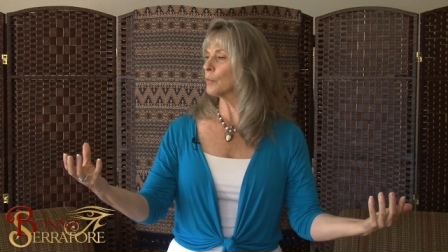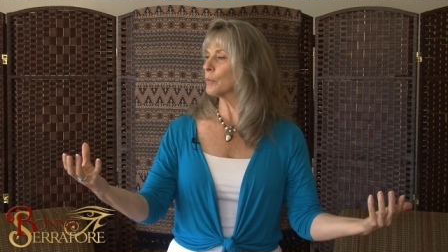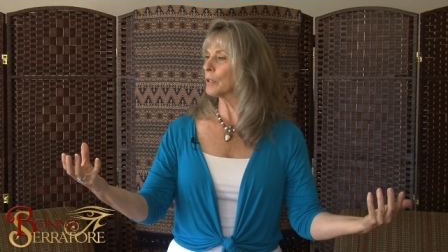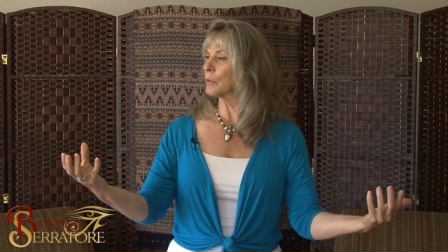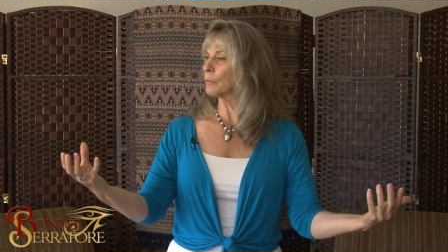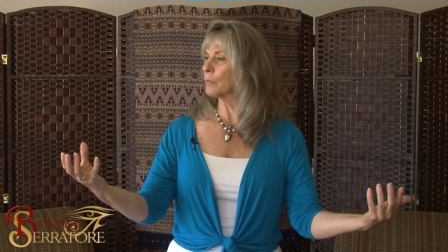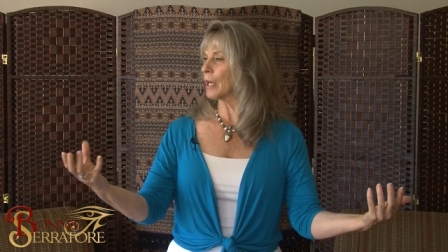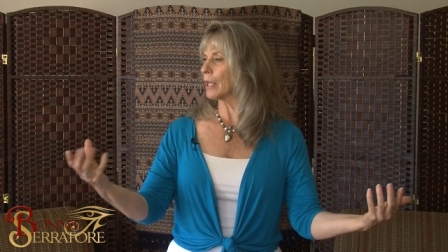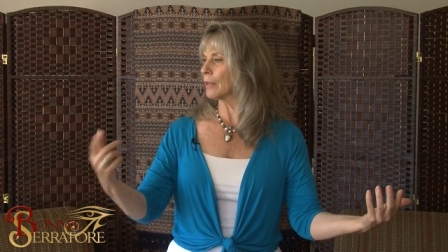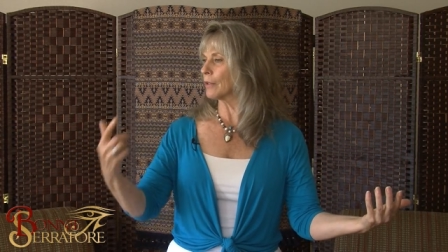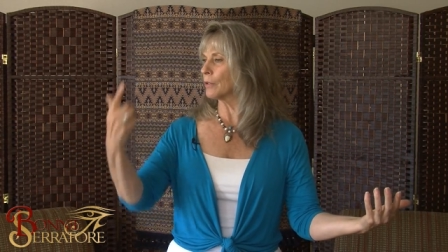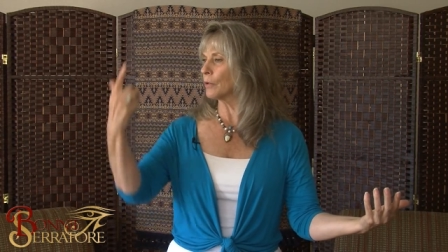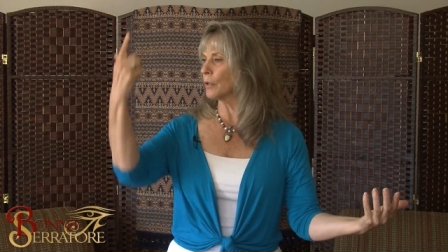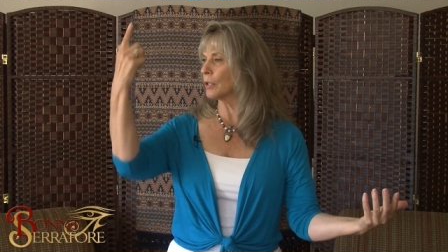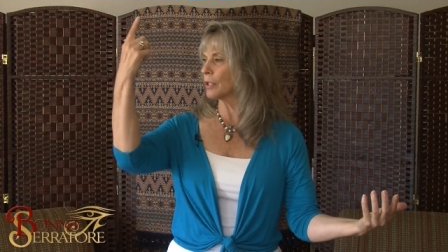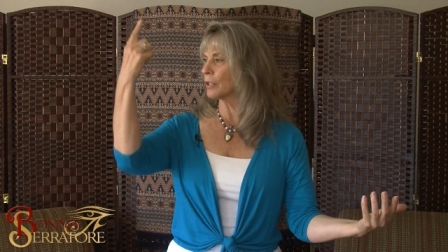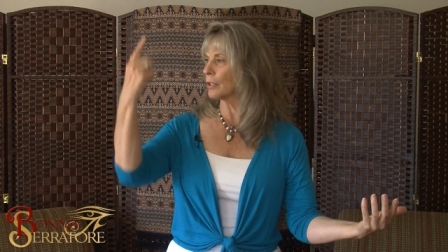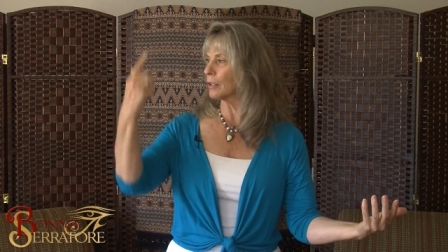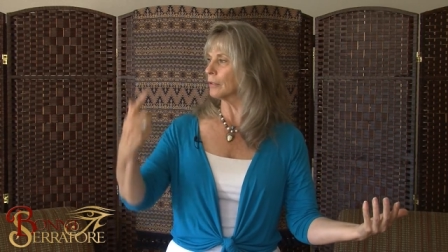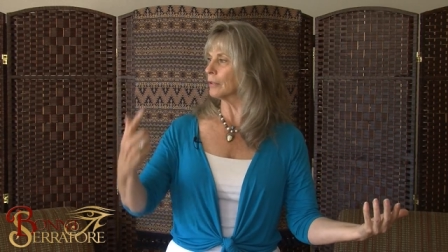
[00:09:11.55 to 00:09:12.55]
but rather than
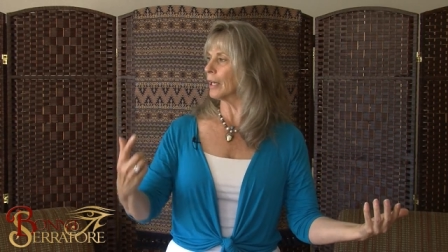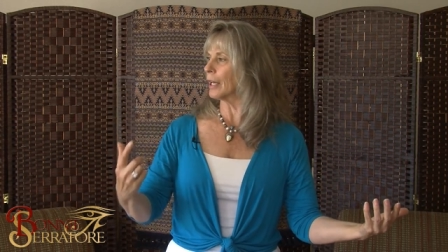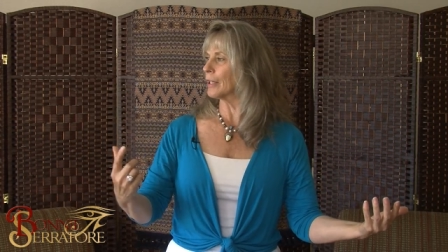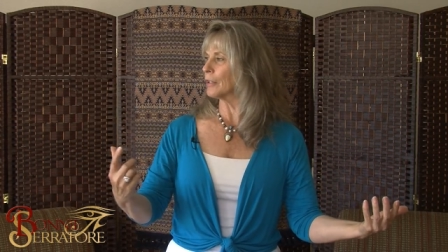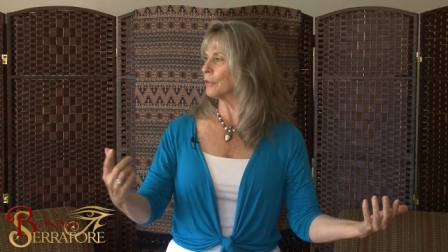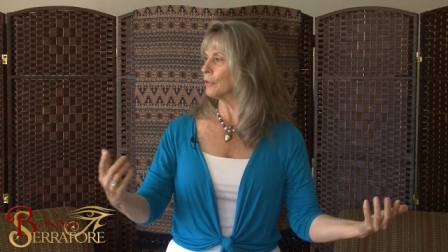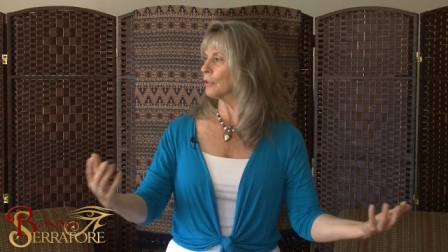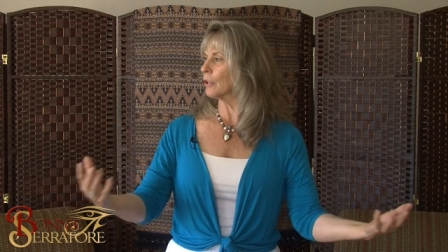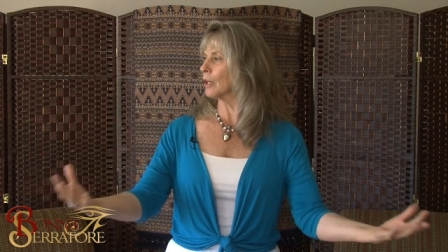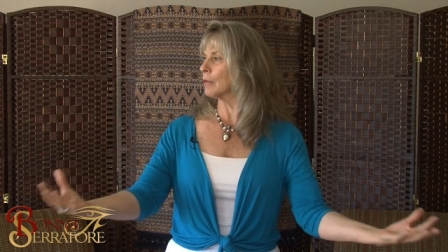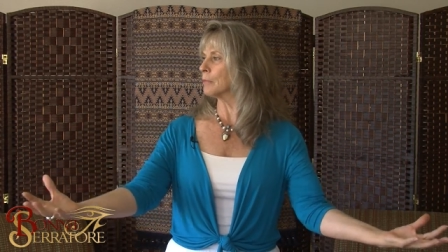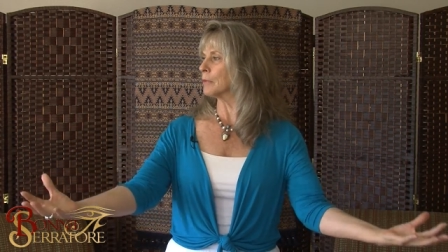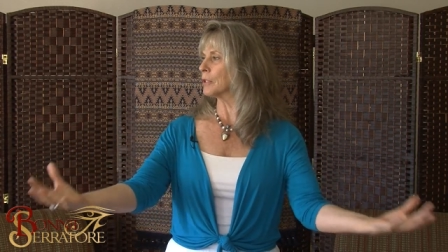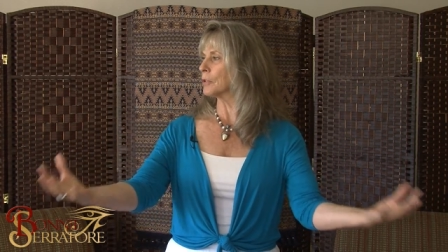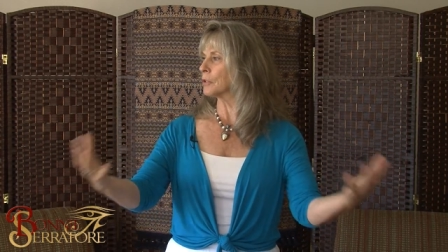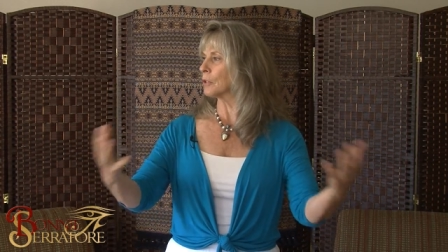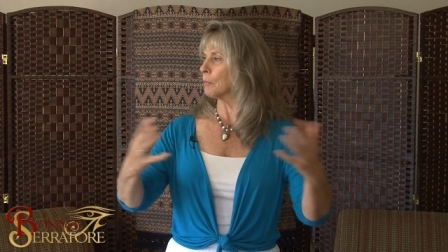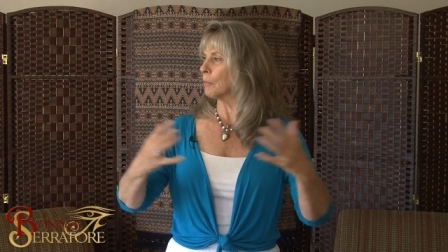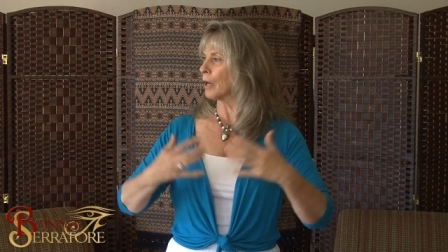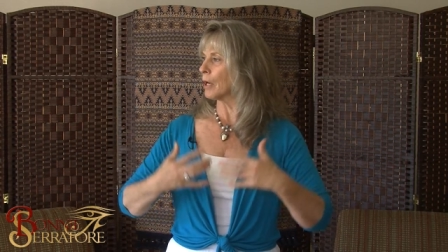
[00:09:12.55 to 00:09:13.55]
going to the light, you come
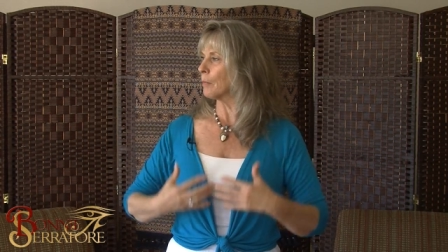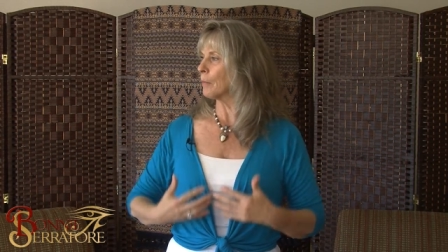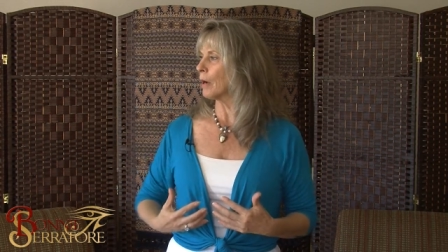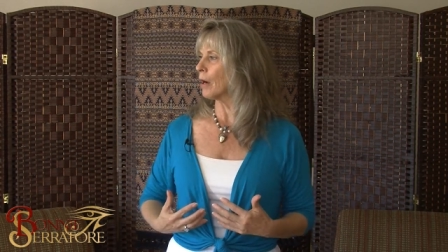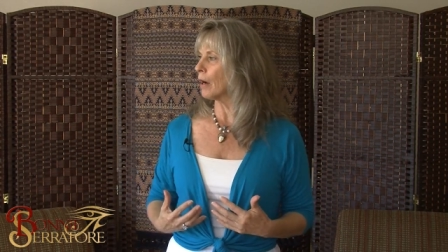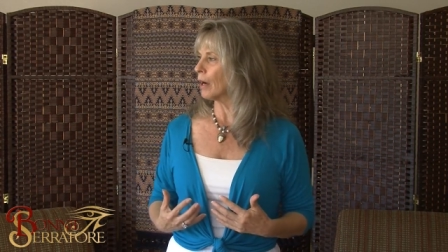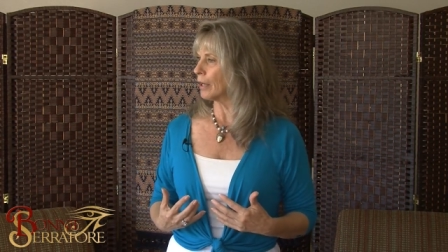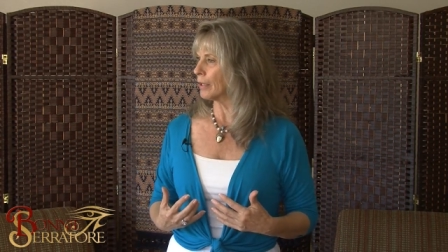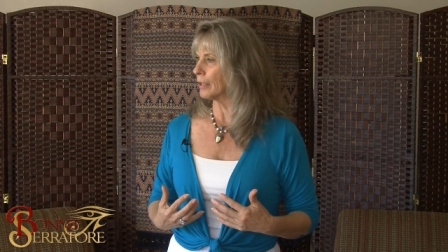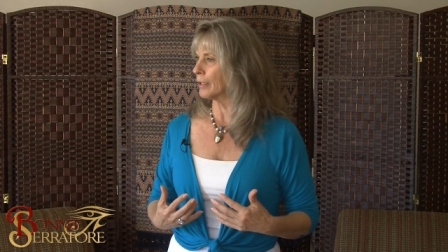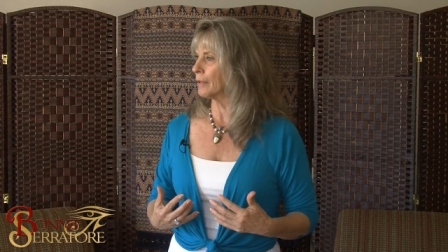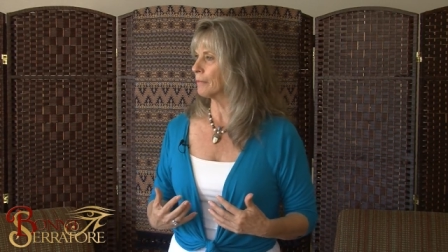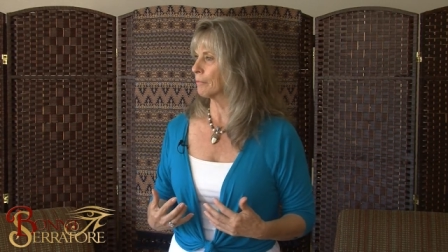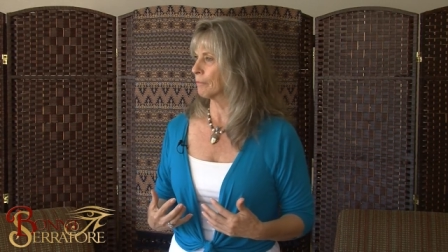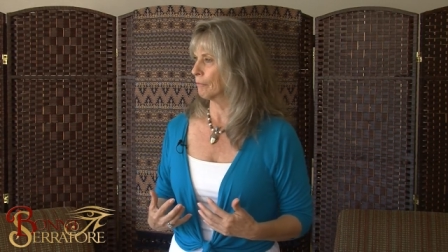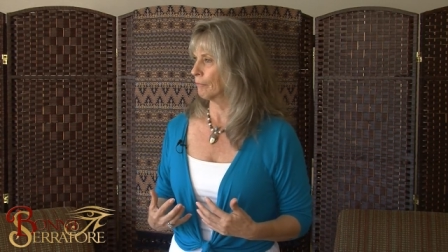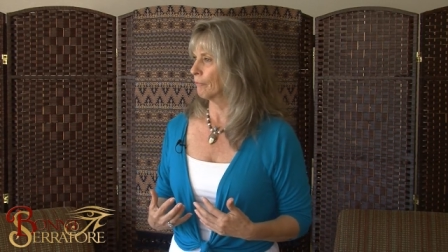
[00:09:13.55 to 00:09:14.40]
into my body